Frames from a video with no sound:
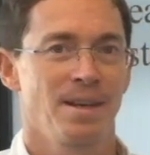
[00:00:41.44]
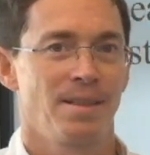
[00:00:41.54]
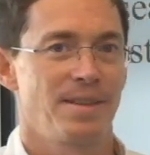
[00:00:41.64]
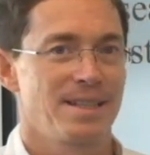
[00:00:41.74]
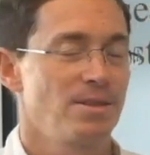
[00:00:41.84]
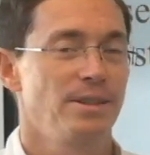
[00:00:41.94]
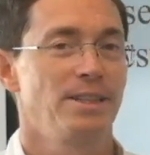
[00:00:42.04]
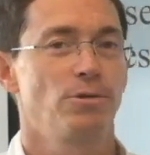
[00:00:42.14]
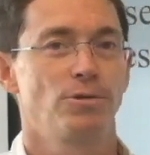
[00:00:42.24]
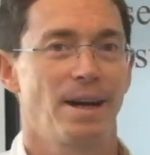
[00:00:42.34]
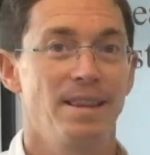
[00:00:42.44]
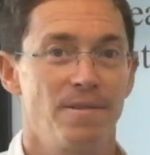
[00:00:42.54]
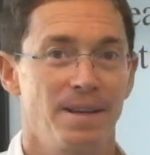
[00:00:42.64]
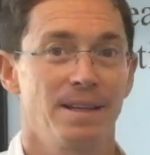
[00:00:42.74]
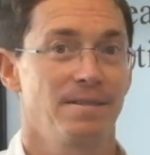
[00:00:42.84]
There's no need to do
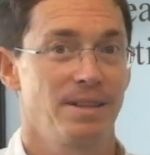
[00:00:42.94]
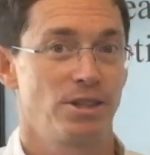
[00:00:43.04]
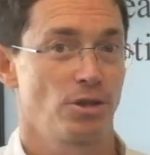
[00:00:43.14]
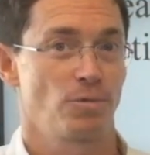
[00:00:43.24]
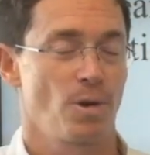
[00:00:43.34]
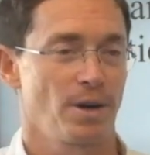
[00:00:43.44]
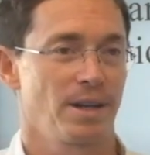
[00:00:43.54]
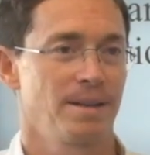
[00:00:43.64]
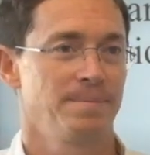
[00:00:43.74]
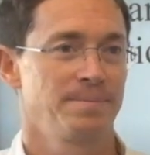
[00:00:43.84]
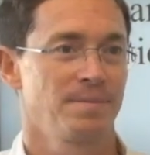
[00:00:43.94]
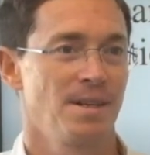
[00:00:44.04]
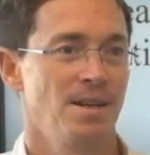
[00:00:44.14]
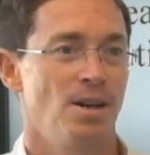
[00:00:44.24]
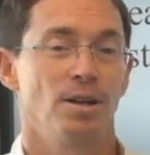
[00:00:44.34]
anything, they just work.
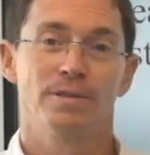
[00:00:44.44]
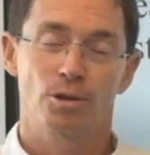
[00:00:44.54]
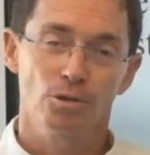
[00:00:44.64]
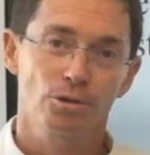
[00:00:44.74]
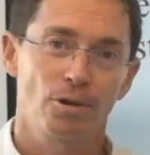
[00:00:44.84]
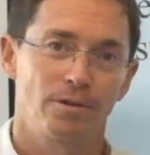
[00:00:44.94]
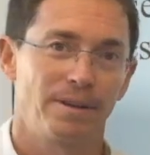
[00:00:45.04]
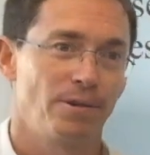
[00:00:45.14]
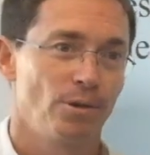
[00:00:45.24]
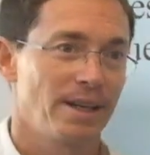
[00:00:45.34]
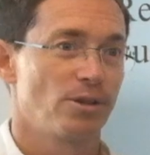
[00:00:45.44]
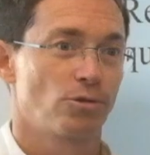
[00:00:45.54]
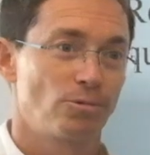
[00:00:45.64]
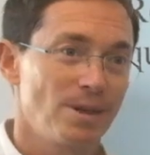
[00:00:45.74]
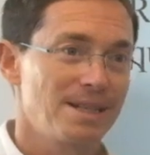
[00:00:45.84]
On the contrary, if you look into
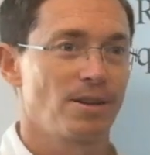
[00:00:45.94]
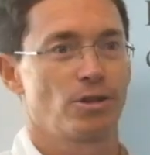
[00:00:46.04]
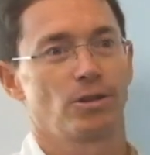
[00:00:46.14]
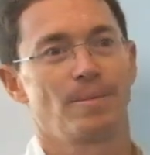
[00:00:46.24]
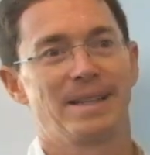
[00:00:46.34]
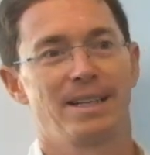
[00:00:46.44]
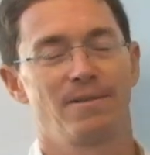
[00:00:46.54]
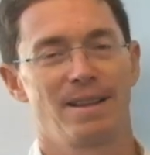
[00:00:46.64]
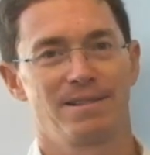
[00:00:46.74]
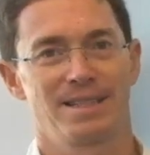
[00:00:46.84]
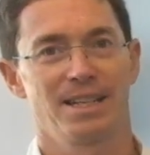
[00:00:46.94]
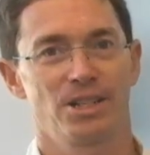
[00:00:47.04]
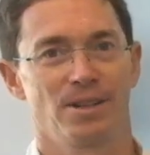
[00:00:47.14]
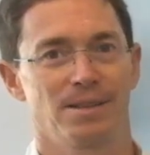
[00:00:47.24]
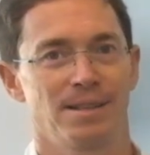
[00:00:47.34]
research automatic weather
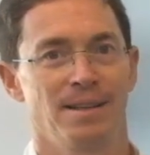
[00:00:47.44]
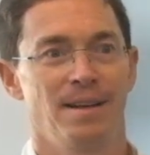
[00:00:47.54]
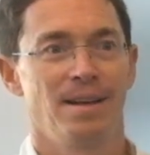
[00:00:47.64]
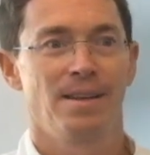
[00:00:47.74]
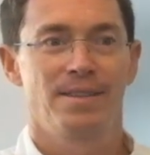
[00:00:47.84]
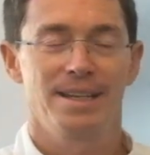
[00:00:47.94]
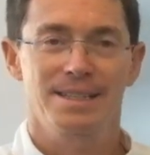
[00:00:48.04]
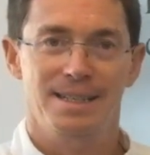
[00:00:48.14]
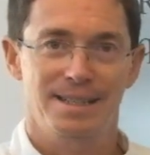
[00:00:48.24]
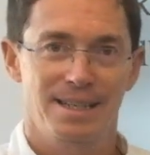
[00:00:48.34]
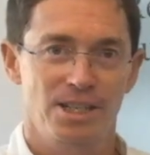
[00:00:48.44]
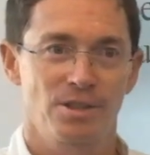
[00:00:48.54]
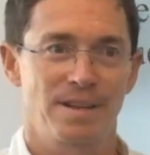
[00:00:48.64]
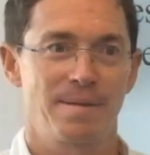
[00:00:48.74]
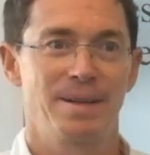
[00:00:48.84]
stations, these are
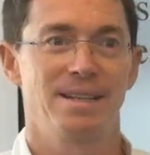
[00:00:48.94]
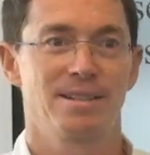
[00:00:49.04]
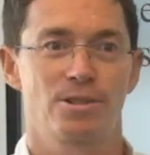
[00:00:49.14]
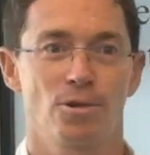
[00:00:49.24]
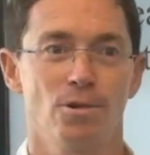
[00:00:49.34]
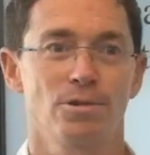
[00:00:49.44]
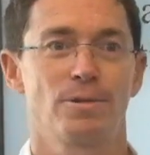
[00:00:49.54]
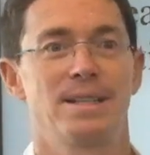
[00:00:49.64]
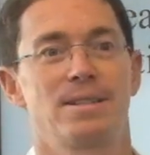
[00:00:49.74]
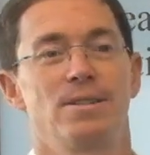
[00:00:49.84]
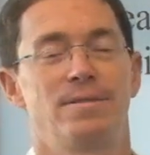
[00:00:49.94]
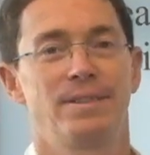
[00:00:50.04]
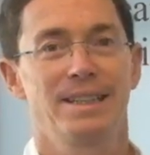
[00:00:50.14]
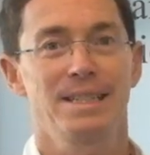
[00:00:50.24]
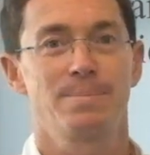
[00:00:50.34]
stations that have been installed to answer a
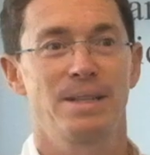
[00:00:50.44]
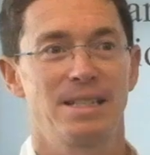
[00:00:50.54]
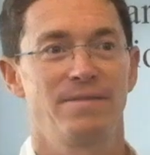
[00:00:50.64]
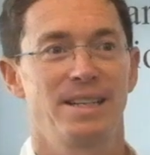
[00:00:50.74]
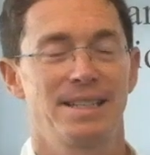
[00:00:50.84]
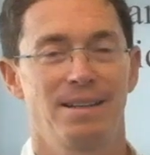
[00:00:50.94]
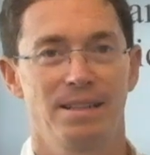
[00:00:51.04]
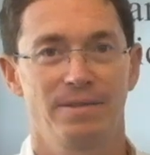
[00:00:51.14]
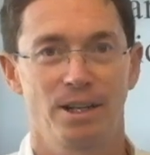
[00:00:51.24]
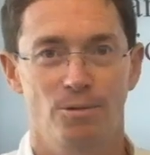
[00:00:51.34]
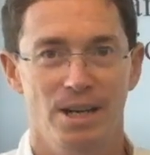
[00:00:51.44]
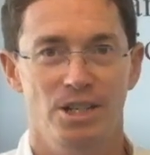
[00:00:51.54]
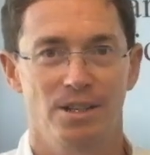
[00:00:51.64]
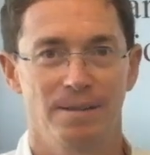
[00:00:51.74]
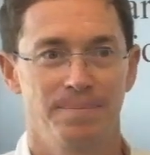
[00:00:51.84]
very specific scientific question.